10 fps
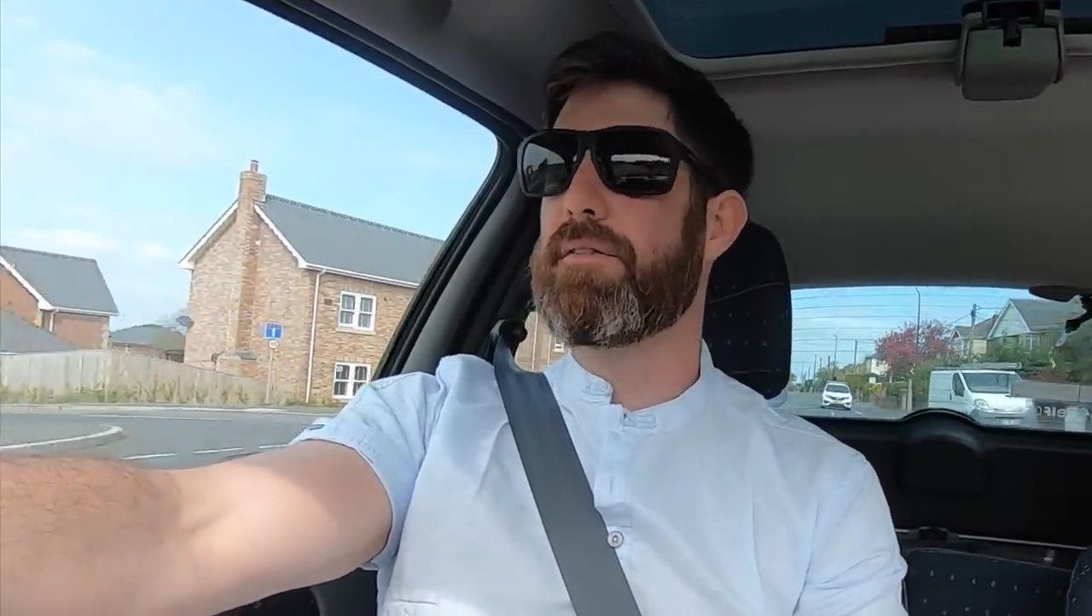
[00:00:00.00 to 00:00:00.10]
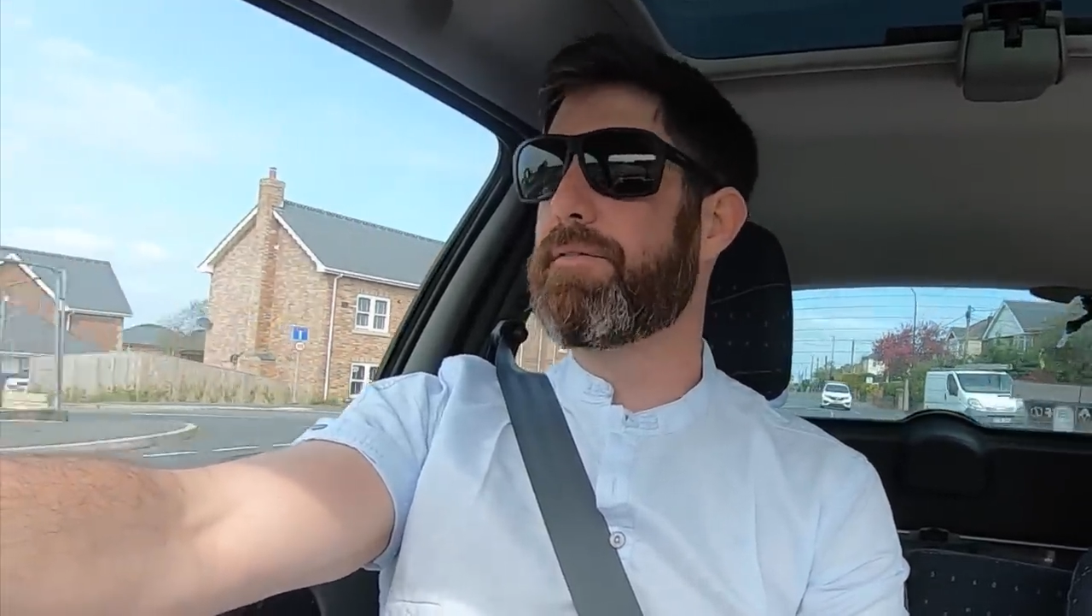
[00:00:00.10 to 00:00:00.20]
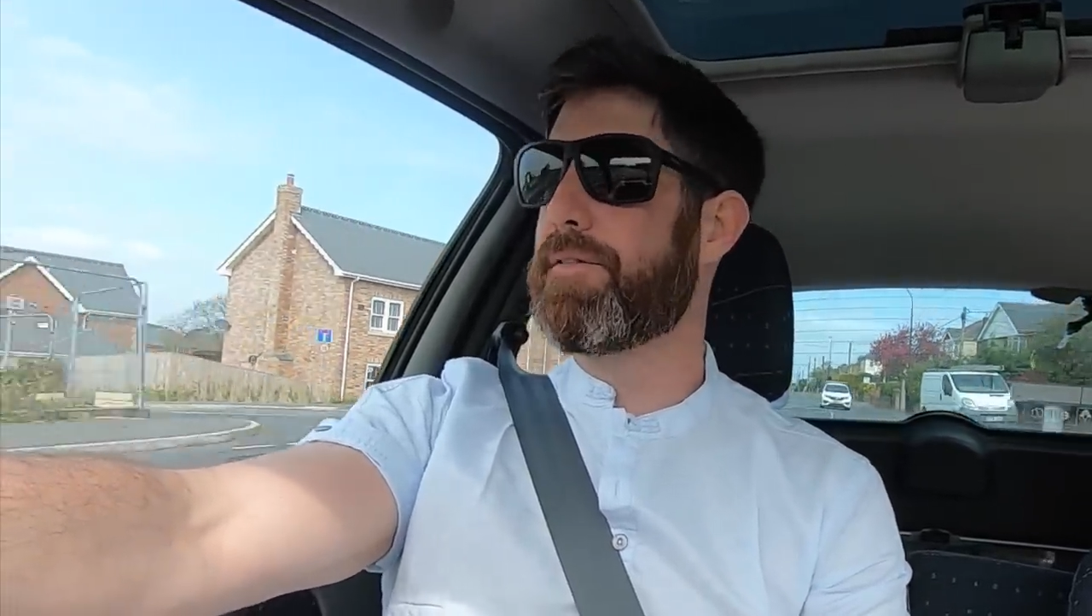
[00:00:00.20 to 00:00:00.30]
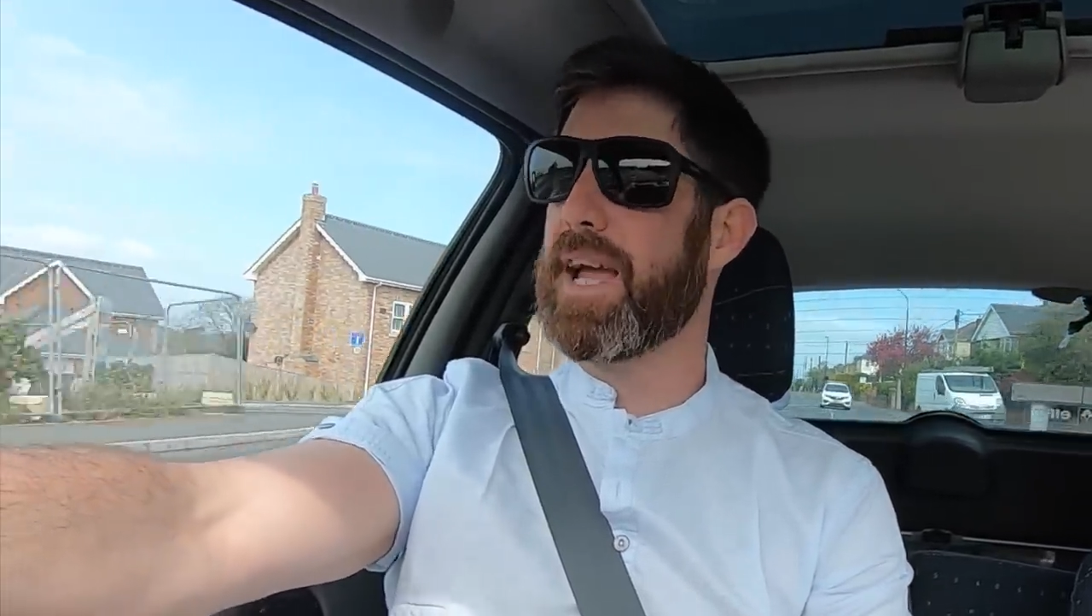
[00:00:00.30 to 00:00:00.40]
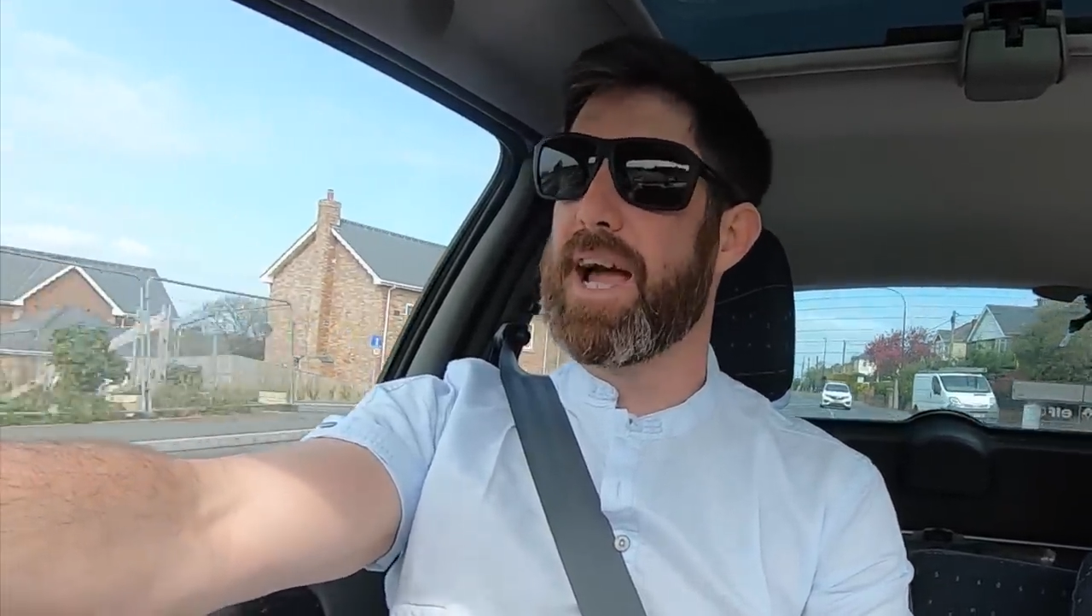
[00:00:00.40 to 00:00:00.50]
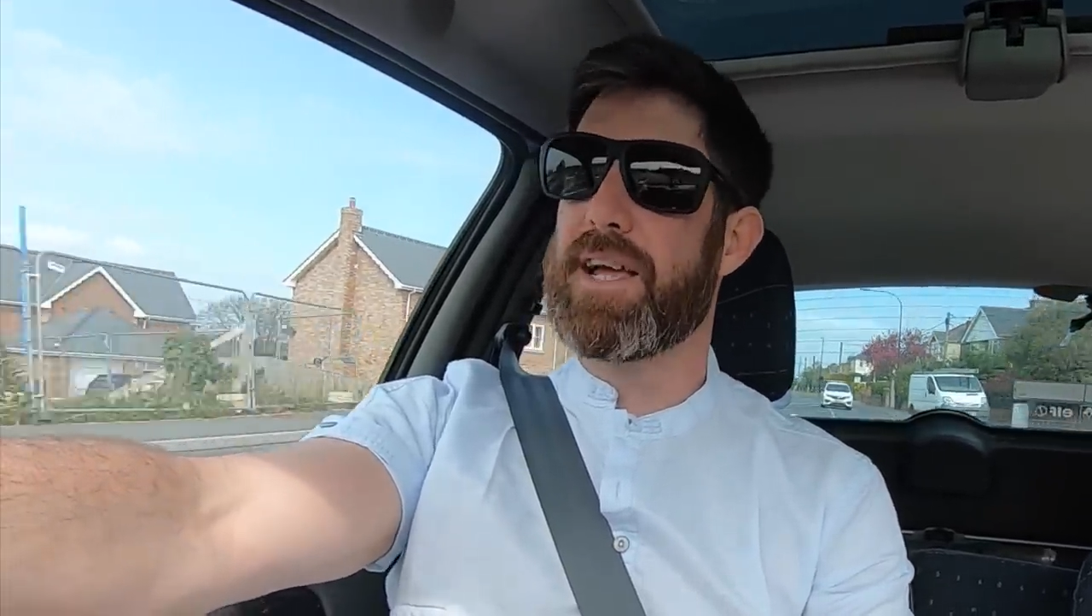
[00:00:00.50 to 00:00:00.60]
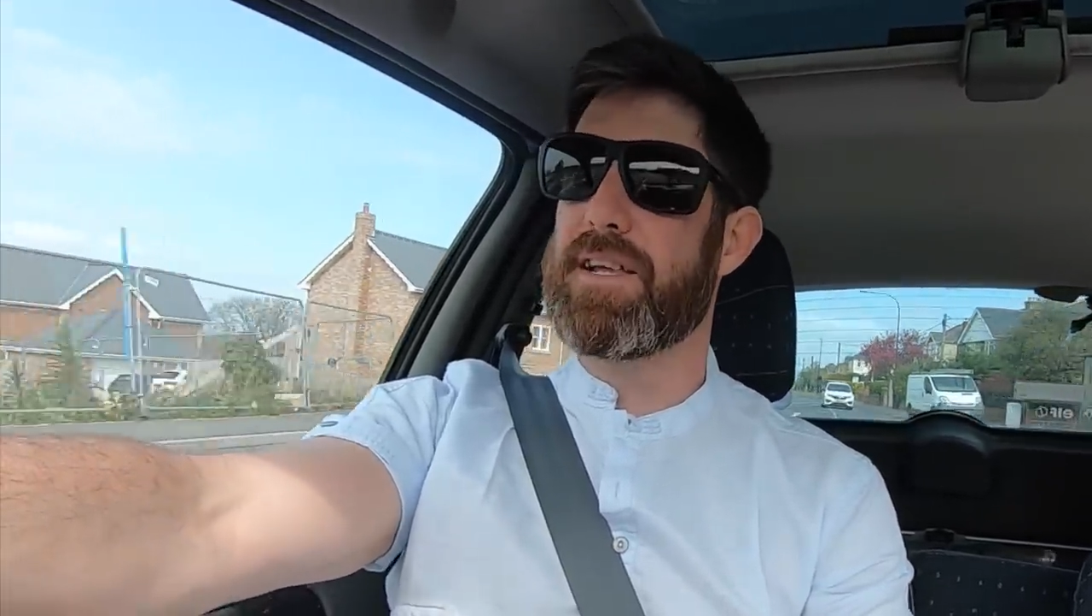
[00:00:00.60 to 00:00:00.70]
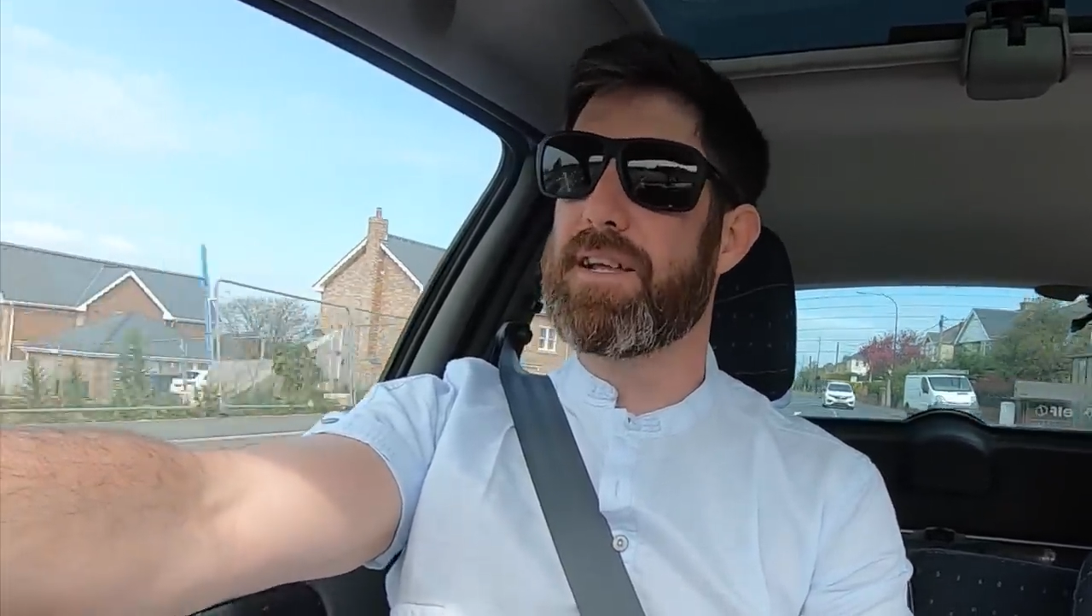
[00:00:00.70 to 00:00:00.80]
forget your